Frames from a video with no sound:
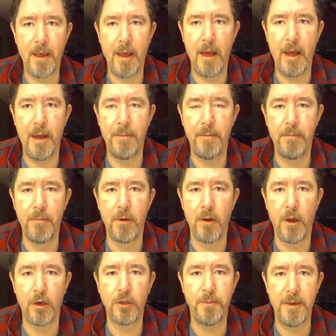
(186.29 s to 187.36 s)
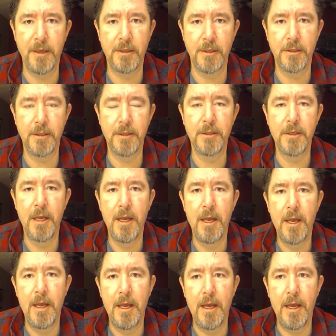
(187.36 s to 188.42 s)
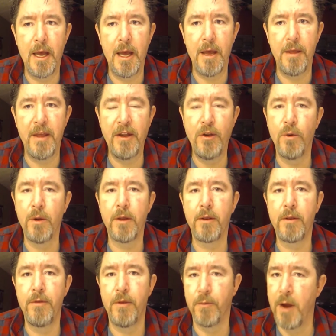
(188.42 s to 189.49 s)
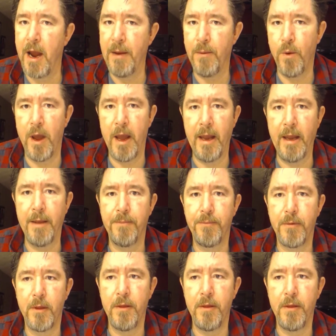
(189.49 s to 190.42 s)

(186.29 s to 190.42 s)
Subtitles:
large businesses, they do it the right way.